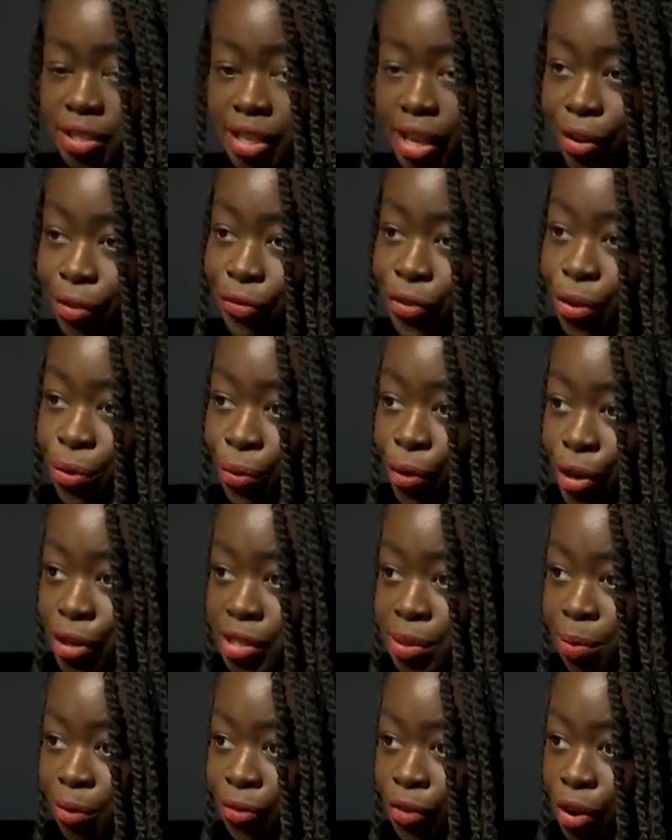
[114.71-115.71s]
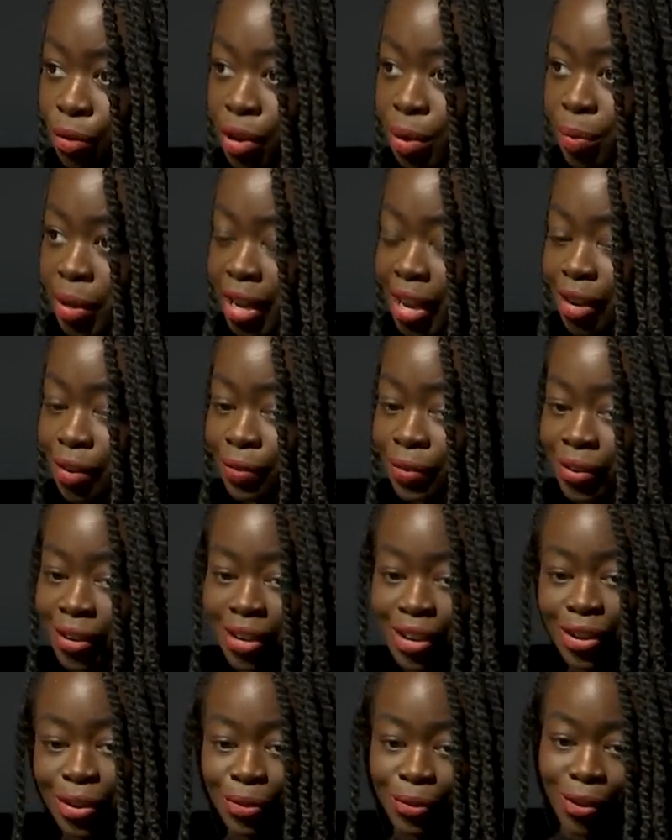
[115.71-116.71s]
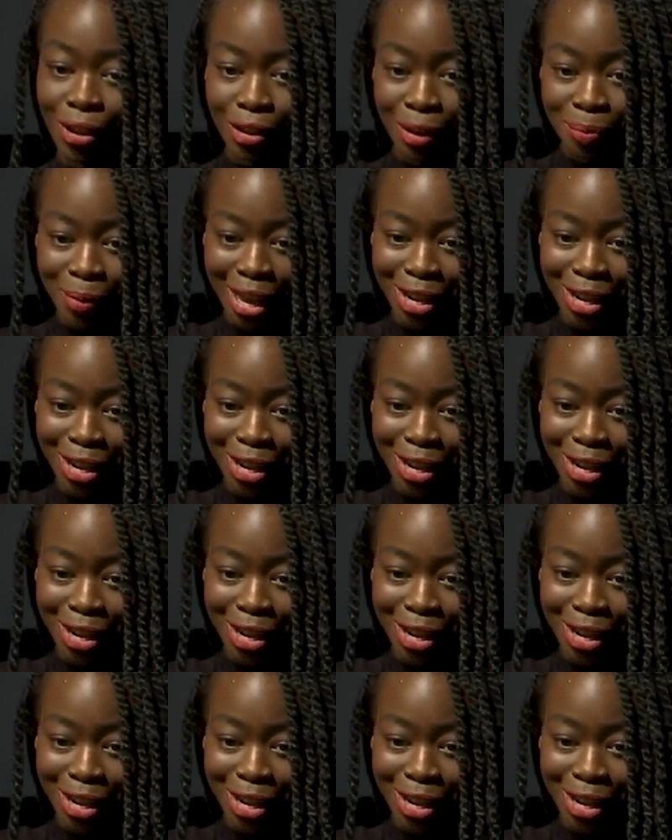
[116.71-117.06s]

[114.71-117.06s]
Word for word: say a few words before we begin. Welcome,